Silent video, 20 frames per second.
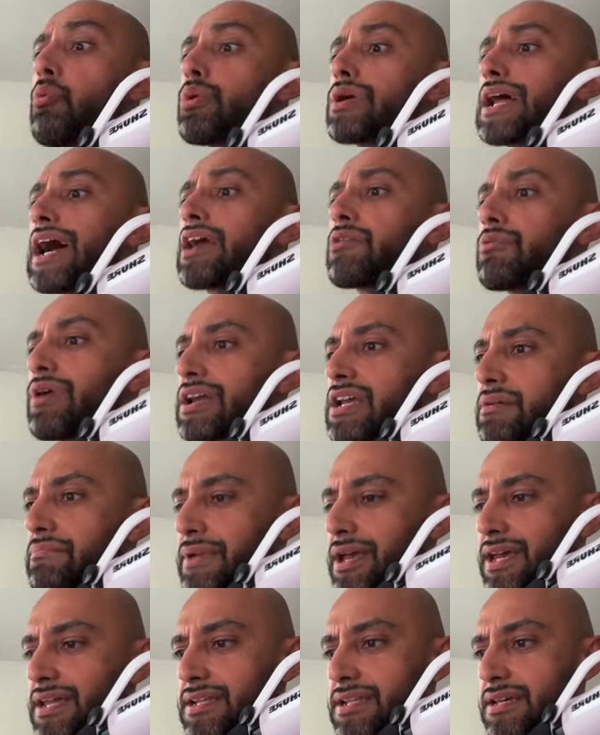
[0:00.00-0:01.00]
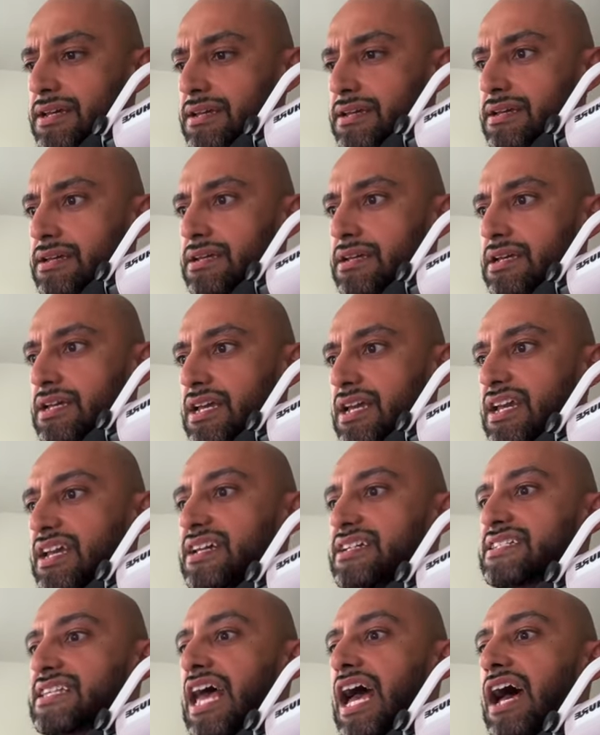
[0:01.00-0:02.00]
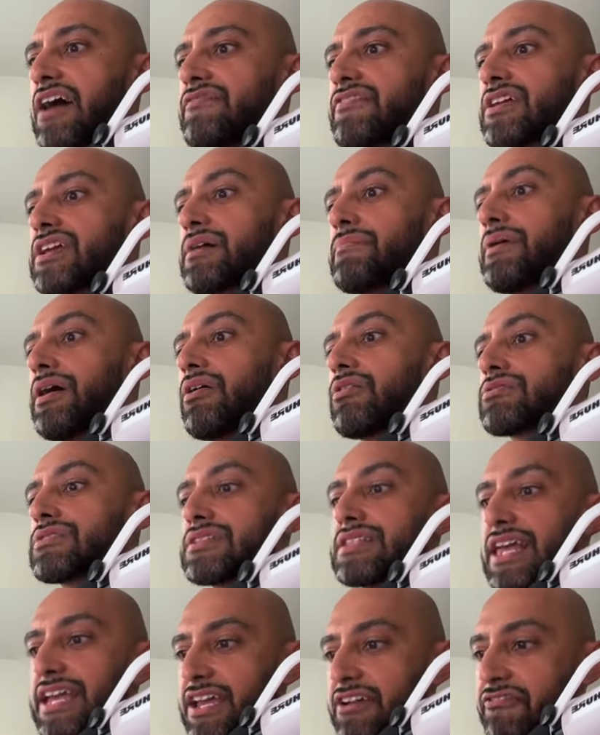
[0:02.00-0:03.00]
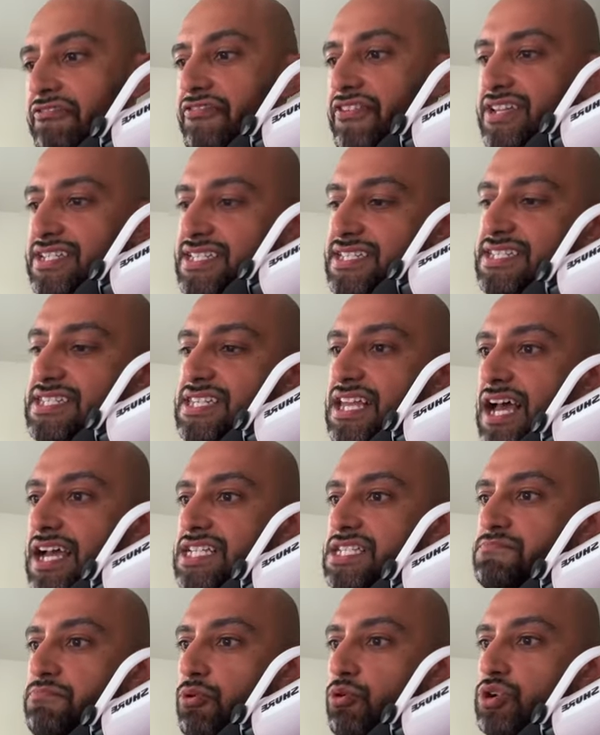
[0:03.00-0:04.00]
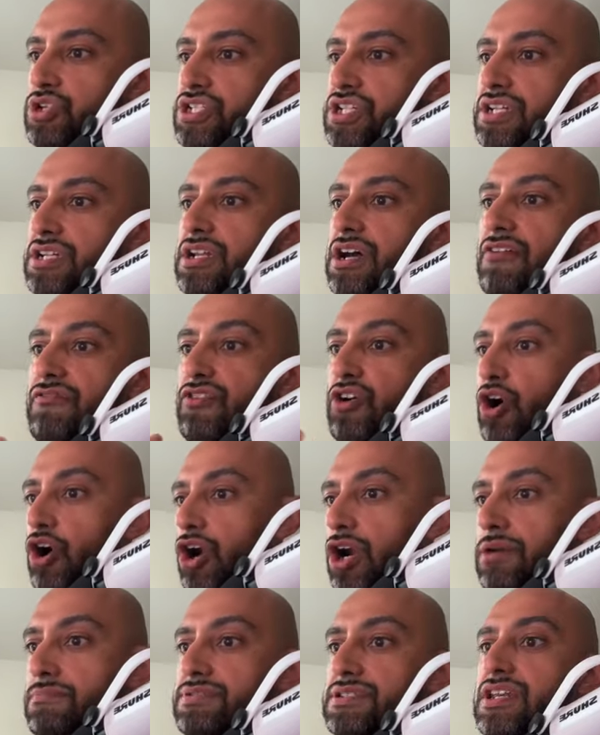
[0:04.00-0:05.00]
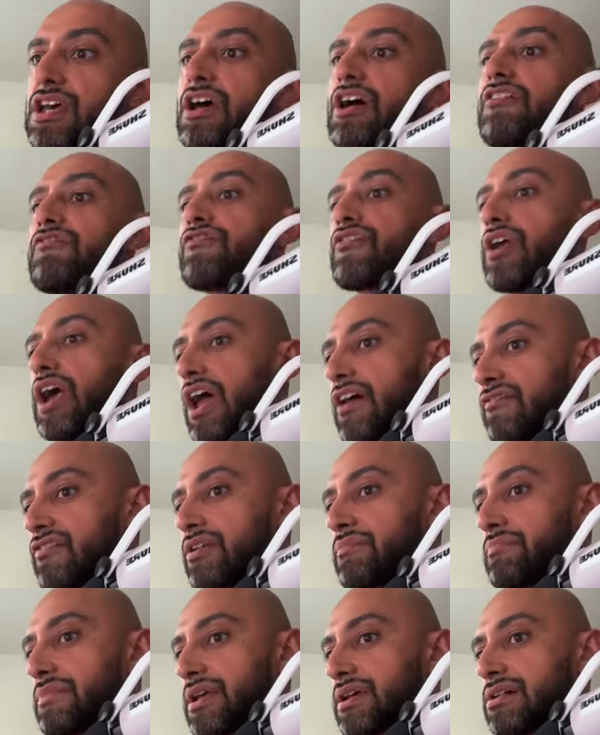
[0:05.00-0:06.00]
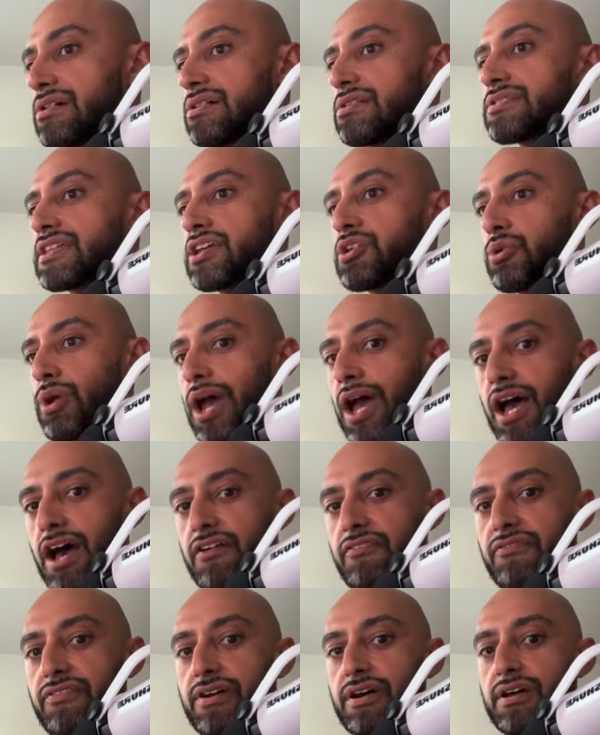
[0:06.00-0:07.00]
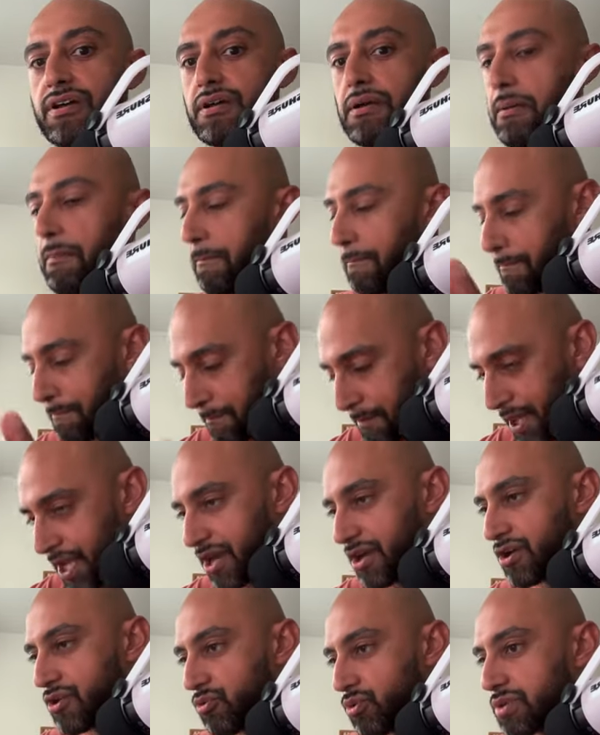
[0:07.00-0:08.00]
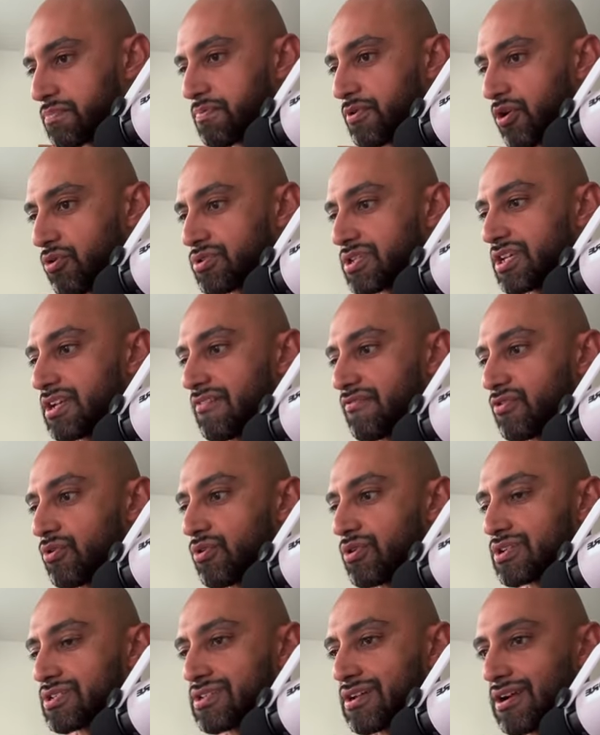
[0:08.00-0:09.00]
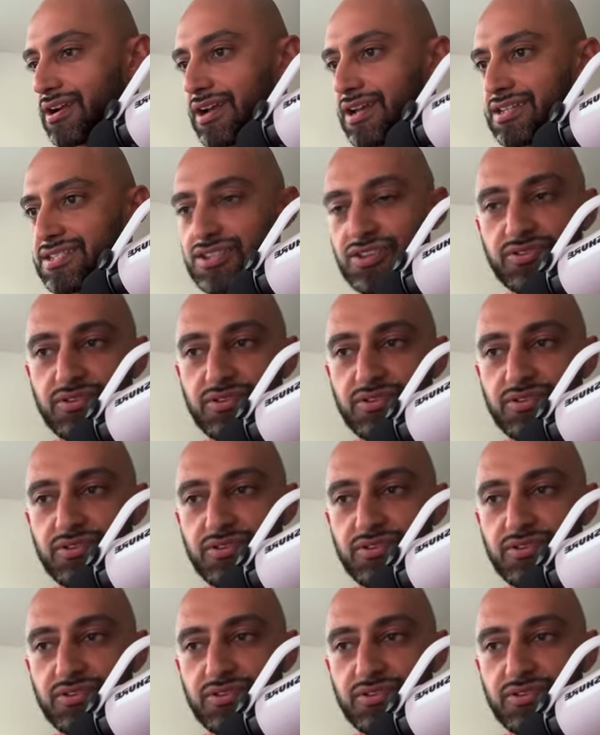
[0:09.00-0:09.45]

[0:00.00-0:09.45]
What I recommend is having about like a fist-sized portion of carbs for every meal that you have, paired with protein, of course, all right?